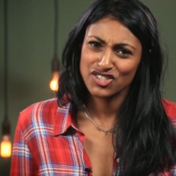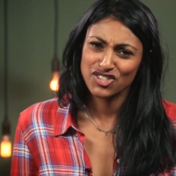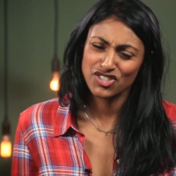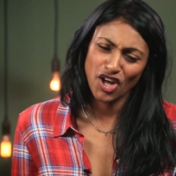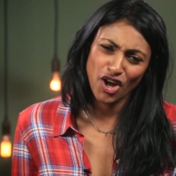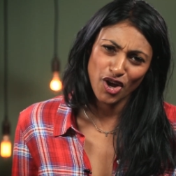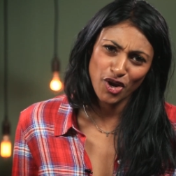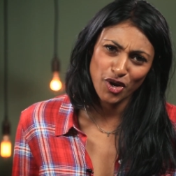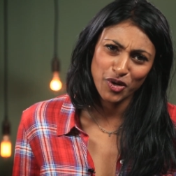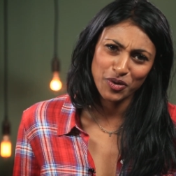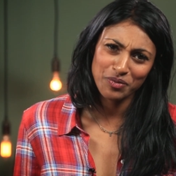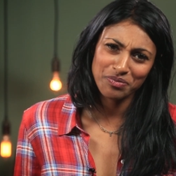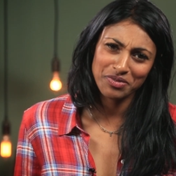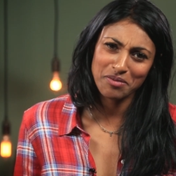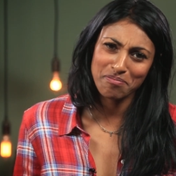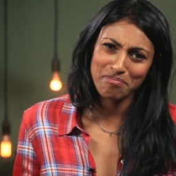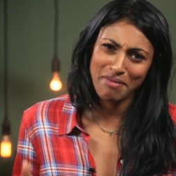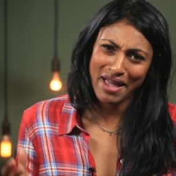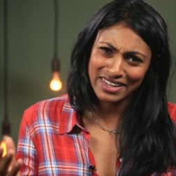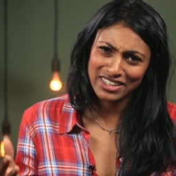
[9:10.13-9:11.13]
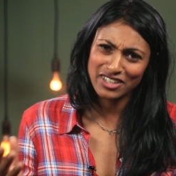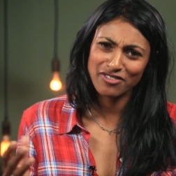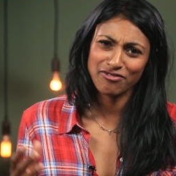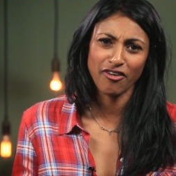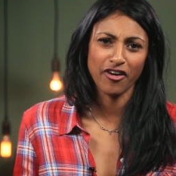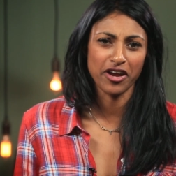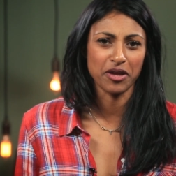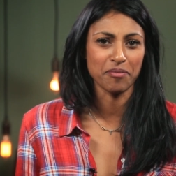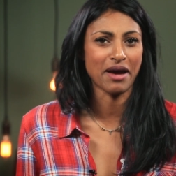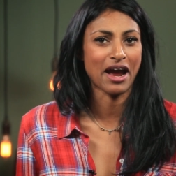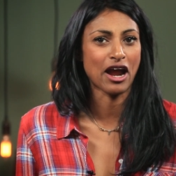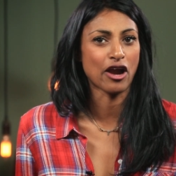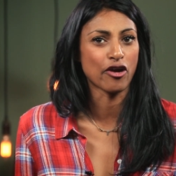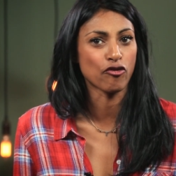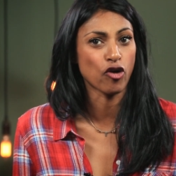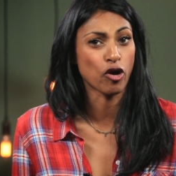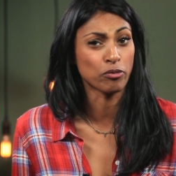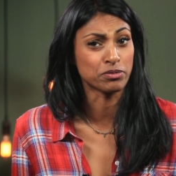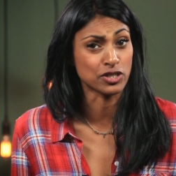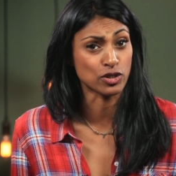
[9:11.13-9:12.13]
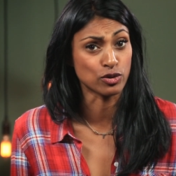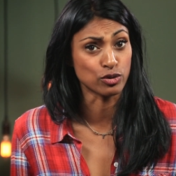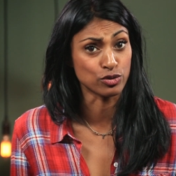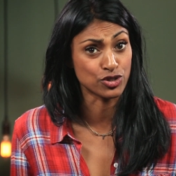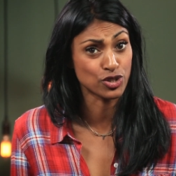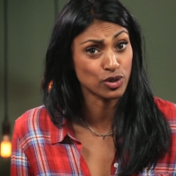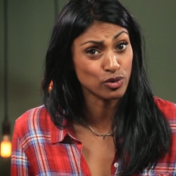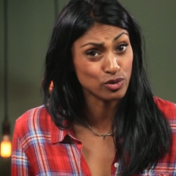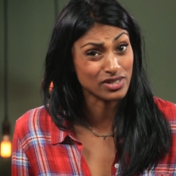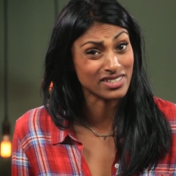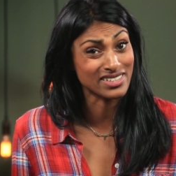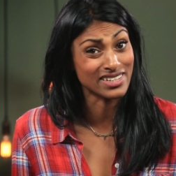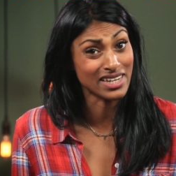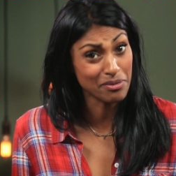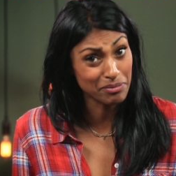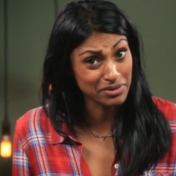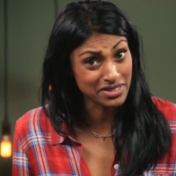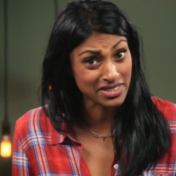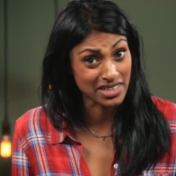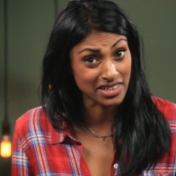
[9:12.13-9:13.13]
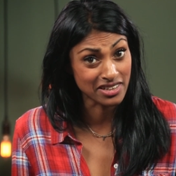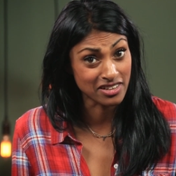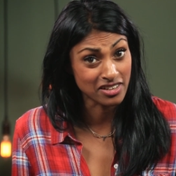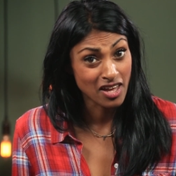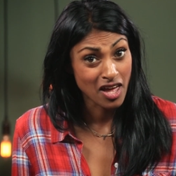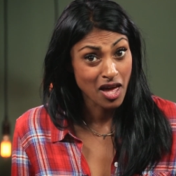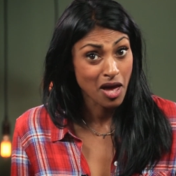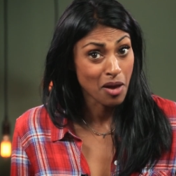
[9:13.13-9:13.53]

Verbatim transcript: So the magnifying power of optical tools is limited